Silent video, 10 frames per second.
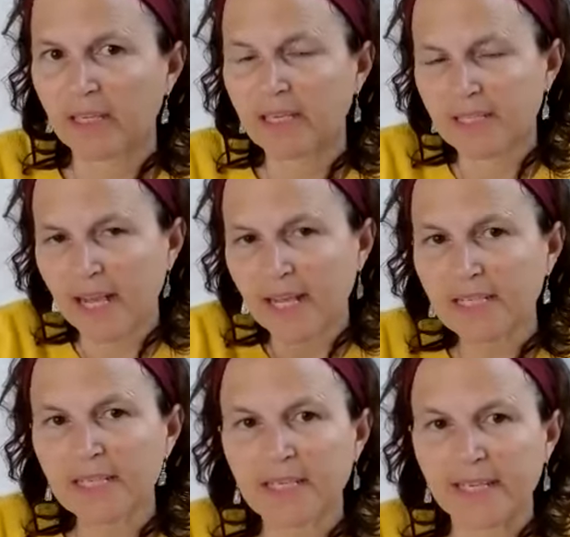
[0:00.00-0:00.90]
is
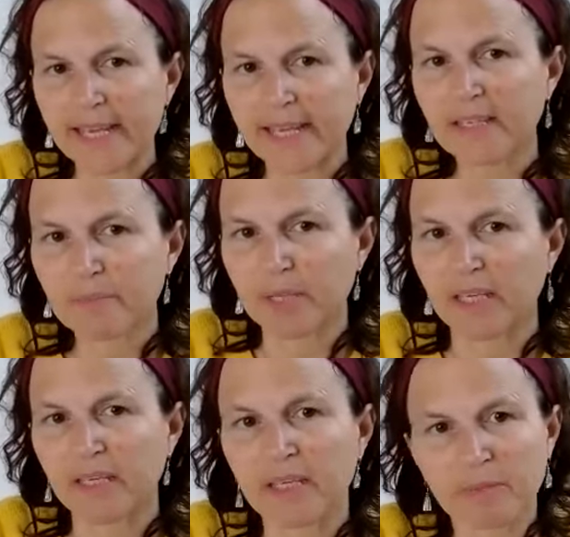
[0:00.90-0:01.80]
actually in
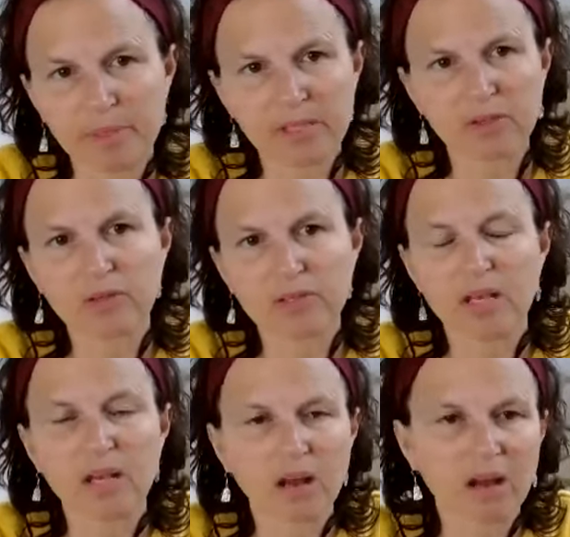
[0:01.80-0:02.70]
me
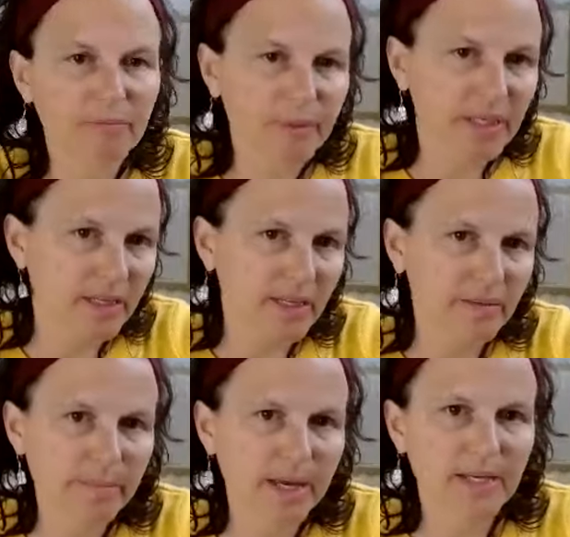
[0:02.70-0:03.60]
because I've been
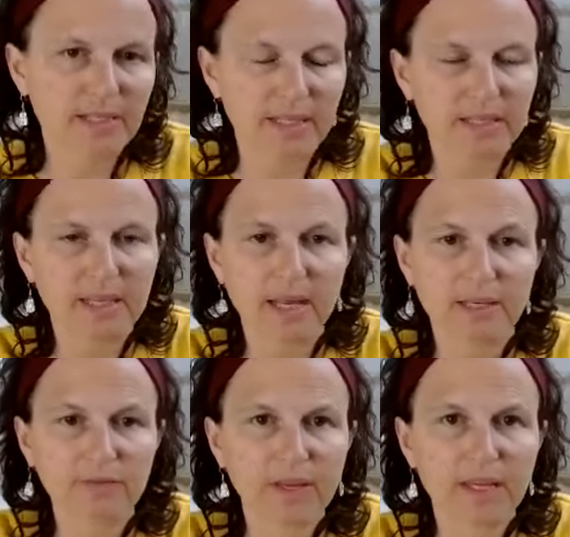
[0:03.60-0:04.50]
impacted
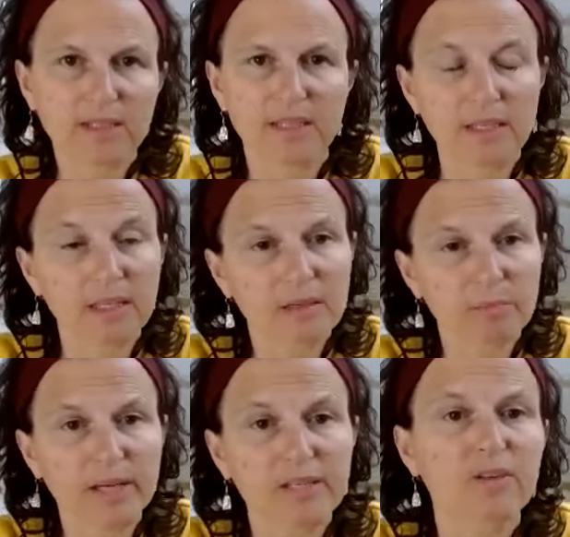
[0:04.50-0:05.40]
and affected
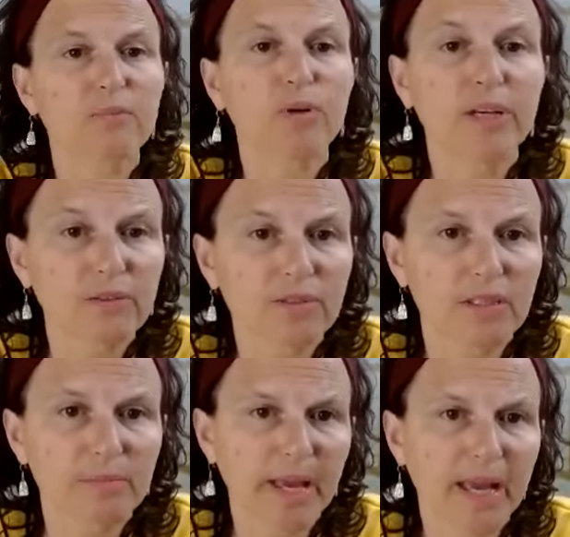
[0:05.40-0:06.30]
by someone
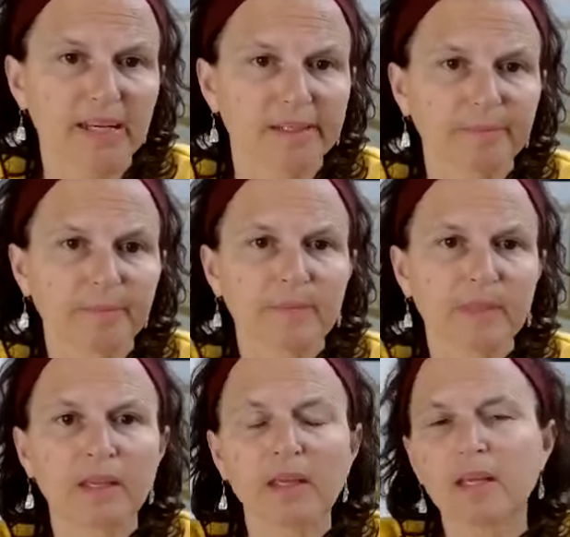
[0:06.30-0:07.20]
else's pain.
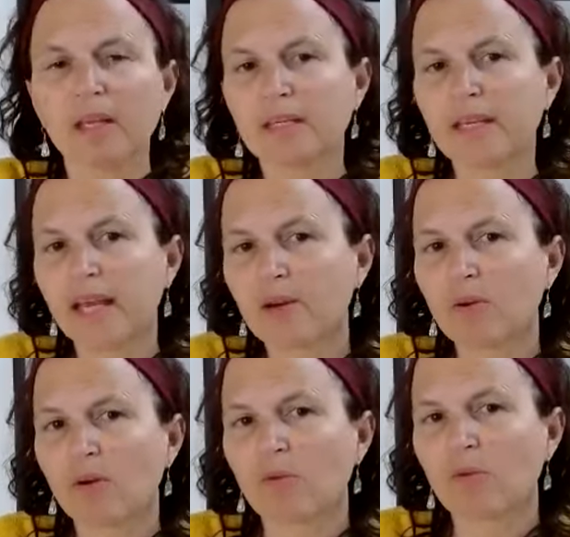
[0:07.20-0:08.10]

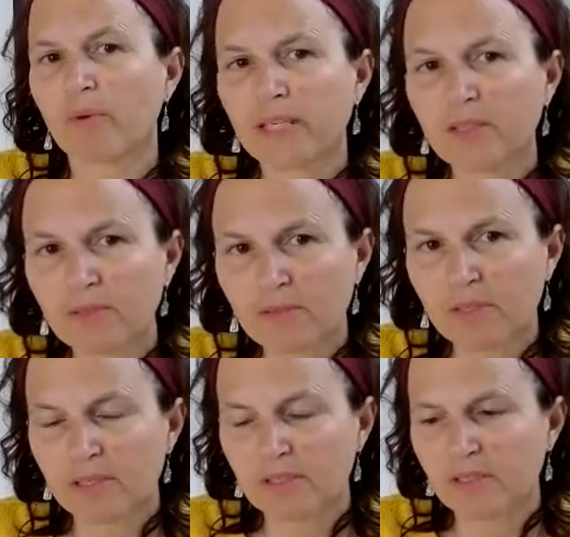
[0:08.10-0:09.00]
Now, when you
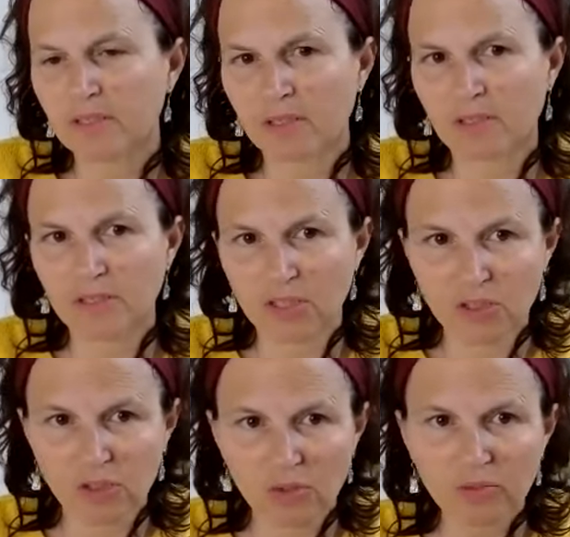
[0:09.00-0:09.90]
can start to
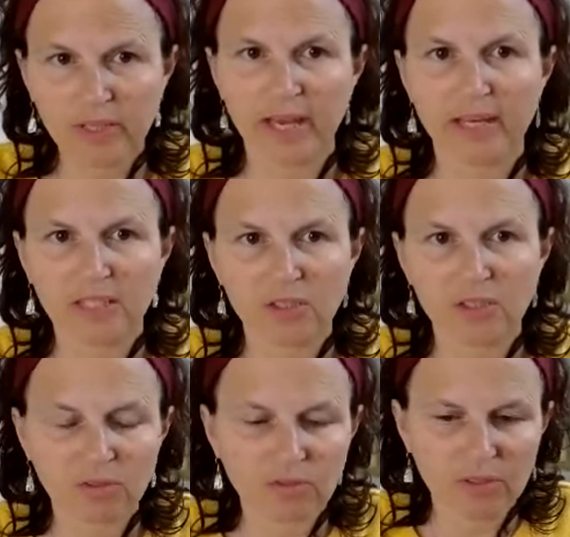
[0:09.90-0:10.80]
do that,
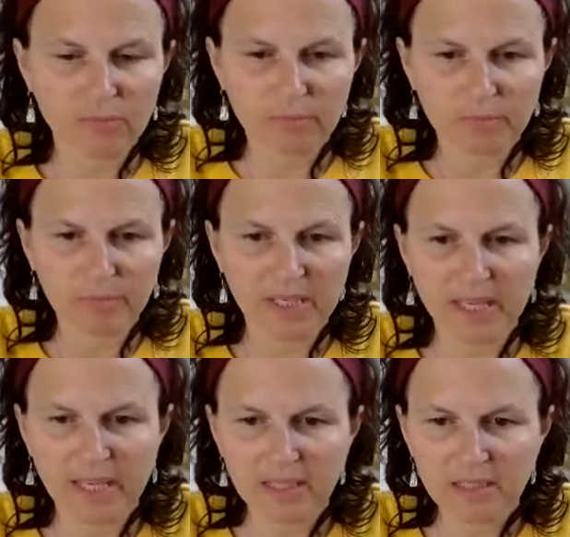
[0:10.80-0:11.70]
you can
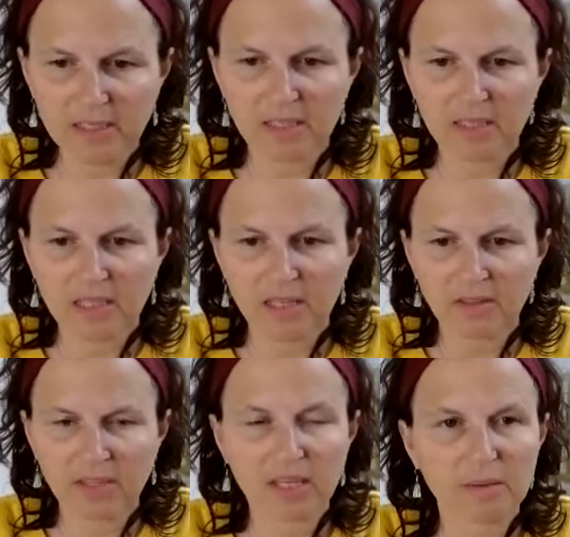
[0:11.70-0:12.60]
begin to
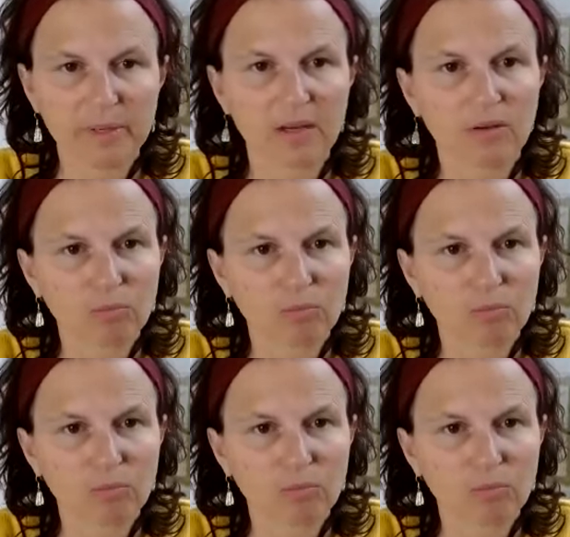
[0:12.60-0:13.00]
think about